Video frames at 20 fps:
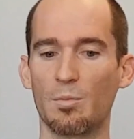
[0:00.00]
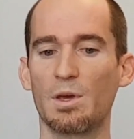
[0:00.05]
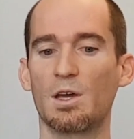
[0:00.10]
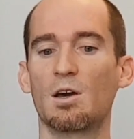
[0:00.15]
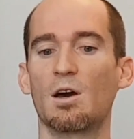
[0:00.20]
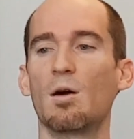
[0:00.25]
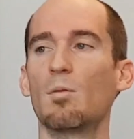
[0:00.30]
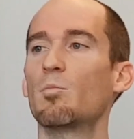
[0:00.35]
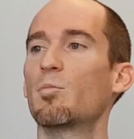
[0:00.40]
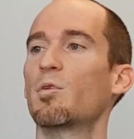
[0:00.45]

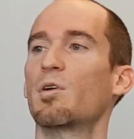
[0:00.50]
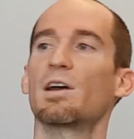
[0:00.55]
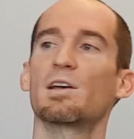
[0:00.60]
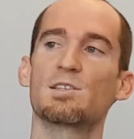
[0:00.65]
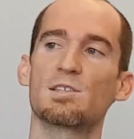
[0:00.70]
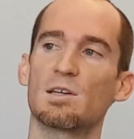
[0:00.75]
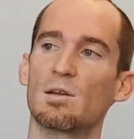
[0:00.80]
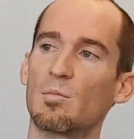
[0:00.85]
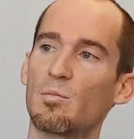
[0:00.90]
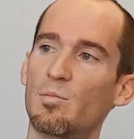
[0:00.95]
Become
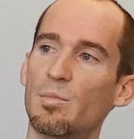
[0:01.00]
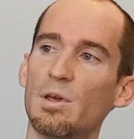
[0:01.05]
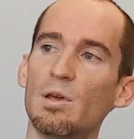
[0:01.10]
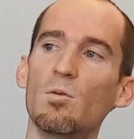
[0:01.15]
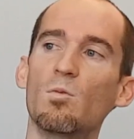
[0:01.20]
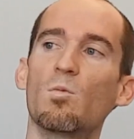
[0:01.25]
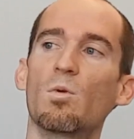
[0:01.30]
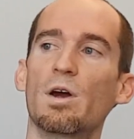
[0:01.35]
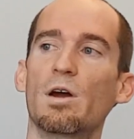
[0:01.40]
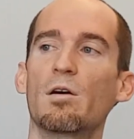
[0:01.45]
present. Be
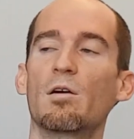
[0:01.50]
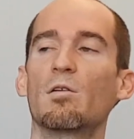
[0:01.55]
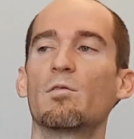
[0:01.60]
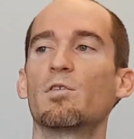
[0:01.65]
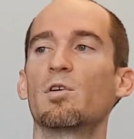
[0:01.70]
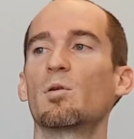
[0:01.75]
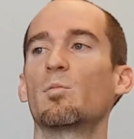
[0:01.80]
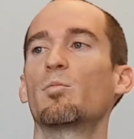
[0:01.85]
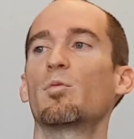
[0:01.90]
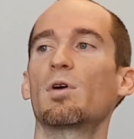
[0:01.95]
aware of
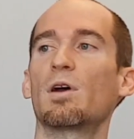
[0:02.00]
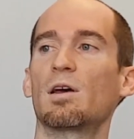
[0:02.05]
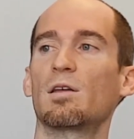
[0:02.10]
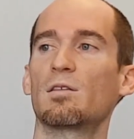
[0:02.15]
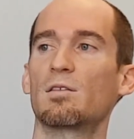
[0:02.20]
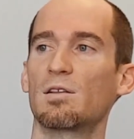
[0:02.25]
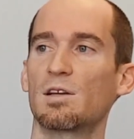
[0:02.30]
your breath.